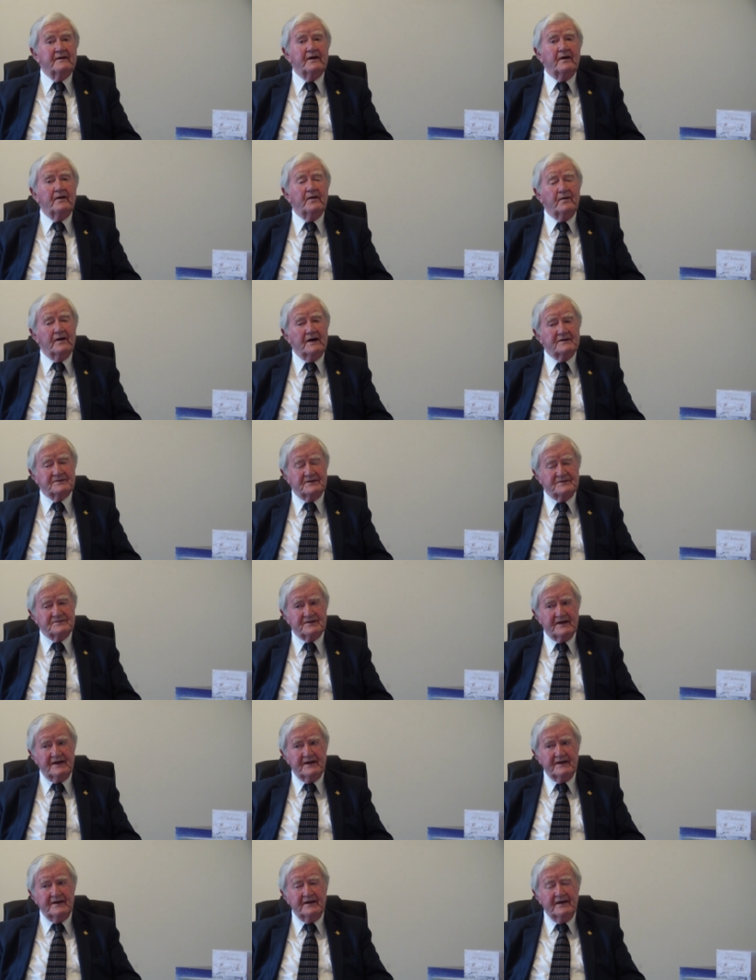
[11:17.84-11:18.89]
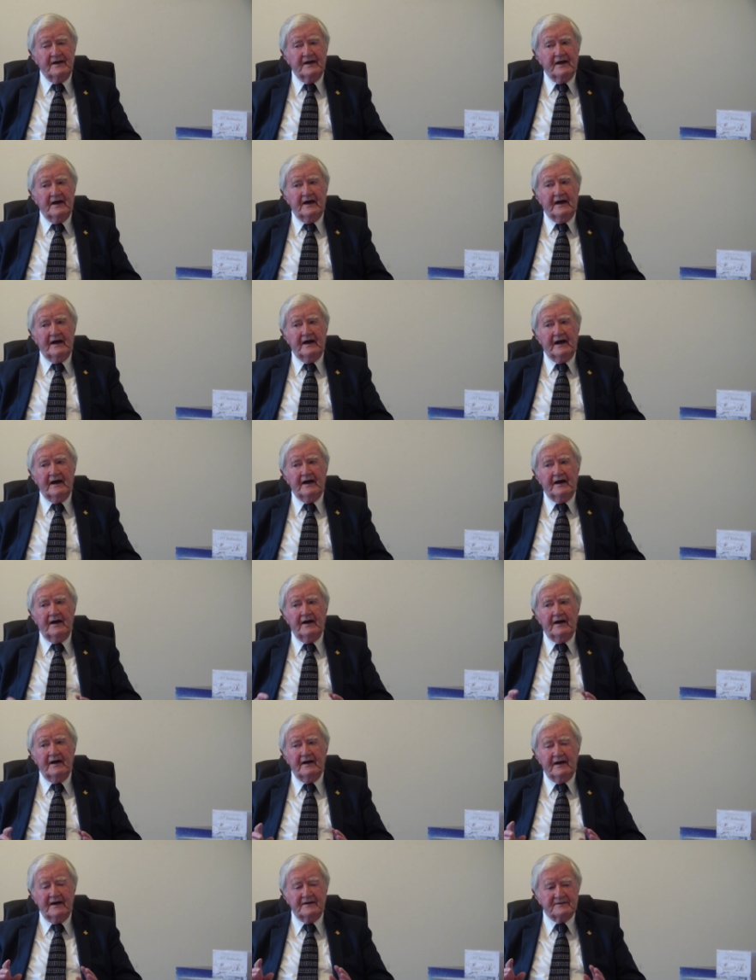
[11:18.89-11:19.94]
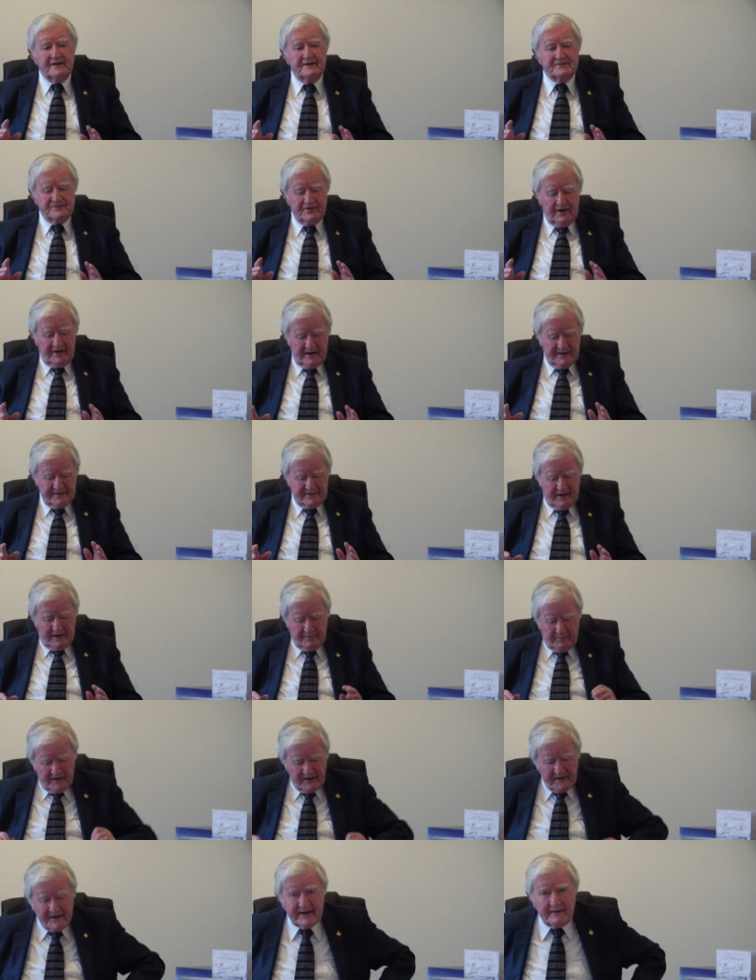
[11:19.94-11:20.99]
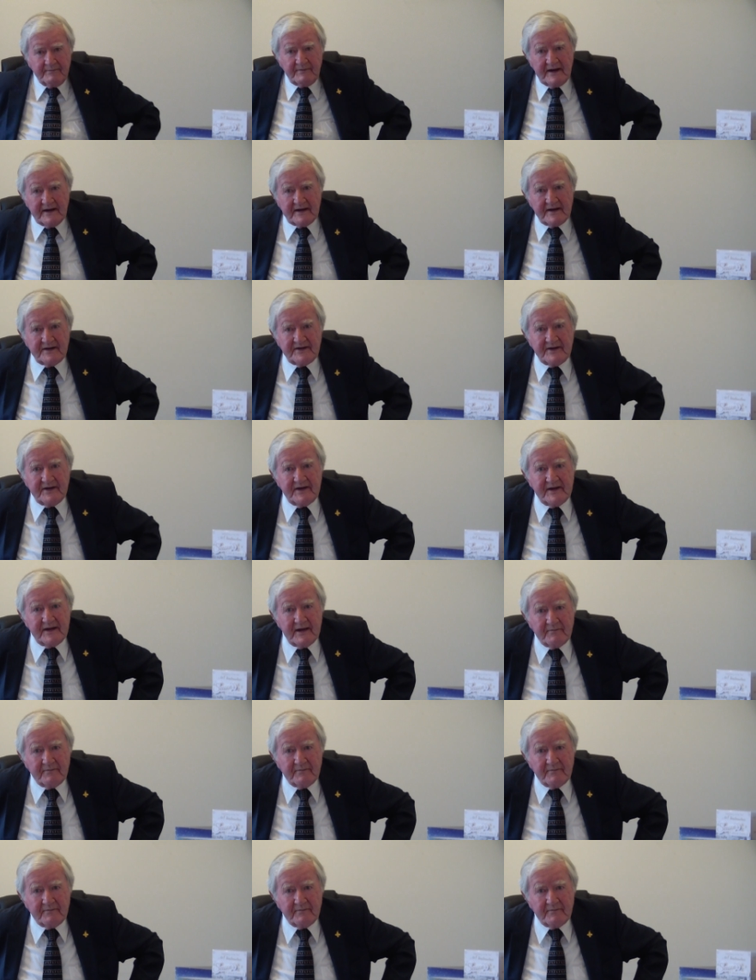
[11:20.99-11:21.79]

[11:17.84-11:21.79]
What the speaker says: As I say, I started now. Well, I'll give a little ditty.